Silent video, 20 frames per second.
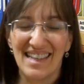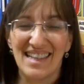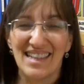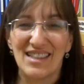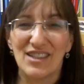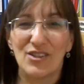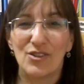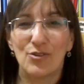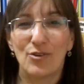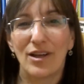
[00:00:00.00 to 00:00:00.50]

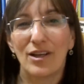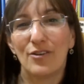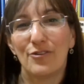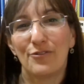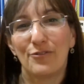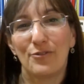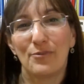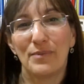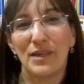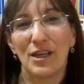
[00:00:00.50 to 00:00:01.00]
Struggle
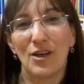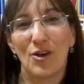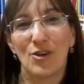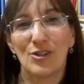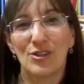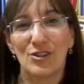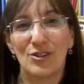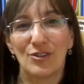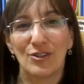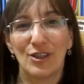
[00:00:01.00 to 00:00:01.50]
for me
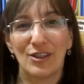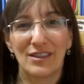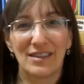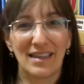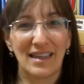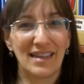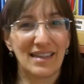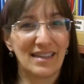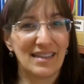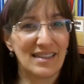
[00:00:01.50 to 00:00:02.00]
also looks
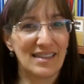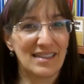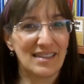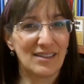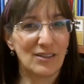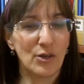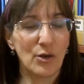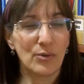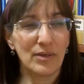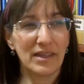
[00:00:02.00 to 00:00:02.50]
like this,
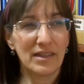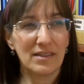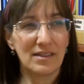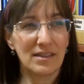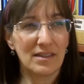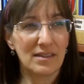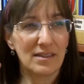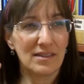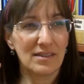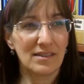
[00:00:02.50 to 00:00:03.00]
going into
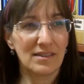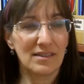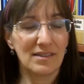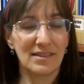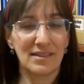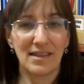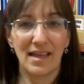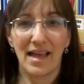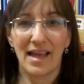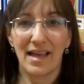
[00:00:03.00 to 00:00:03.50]
this
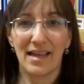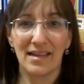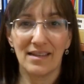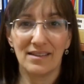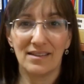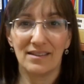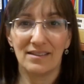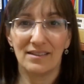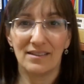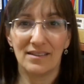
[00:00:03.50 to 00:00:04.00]

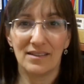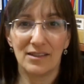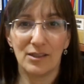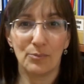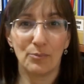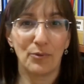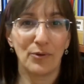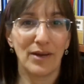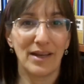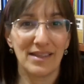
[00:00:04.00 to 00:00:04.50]
sad,
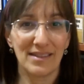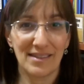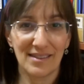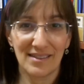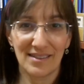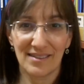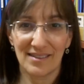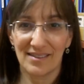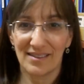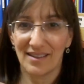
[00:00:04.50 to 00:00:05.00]

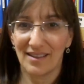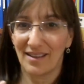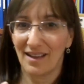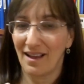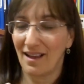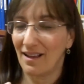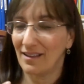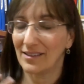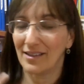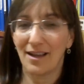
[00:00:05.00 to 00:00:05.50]
depressed,
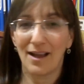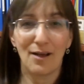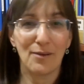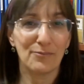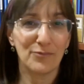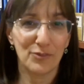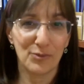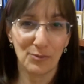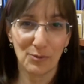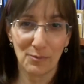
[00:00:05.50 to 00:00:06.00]

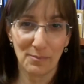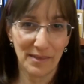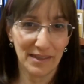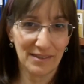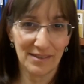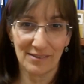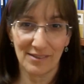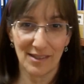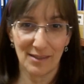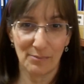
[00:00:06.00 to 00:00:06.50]
uncomfortable
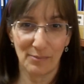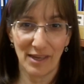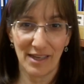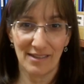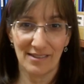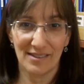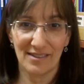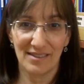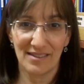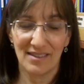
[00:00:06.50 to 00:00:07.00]
mental
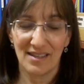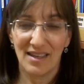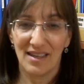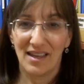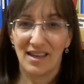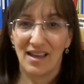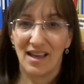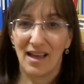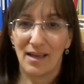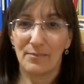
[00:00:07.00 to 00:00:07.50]
space.
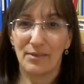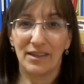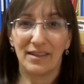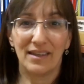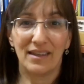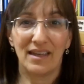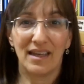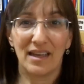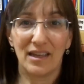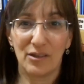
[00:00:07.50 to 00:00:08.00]
I might
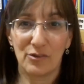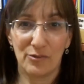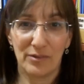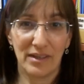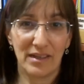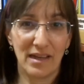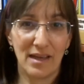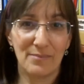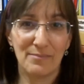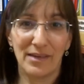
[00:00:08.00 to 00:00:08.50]
get
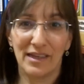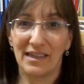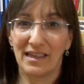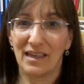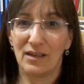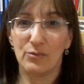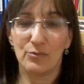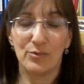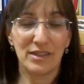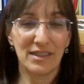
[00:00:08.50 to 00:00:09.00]
angry, I might
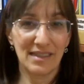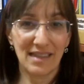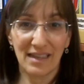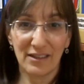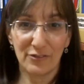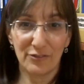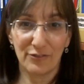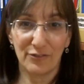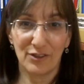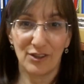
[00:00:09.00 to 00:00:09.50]
get
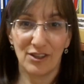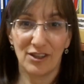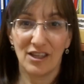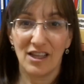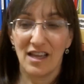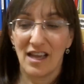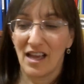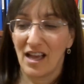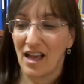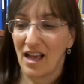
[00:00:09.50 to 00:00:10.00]
resentful,
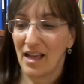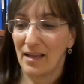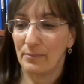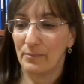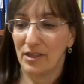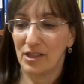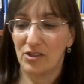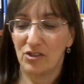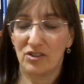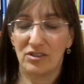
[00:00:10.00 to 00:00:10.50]
I
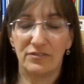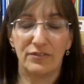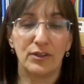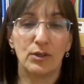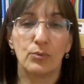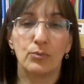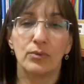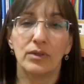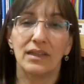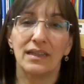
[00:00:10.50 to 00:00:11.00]
might just
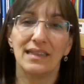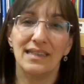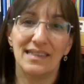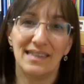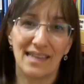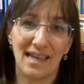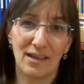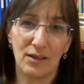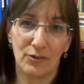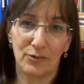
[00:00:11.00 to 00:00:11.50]
feel really
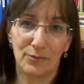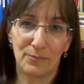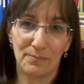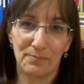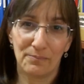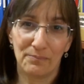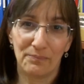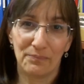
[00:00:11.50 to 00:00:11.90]
down.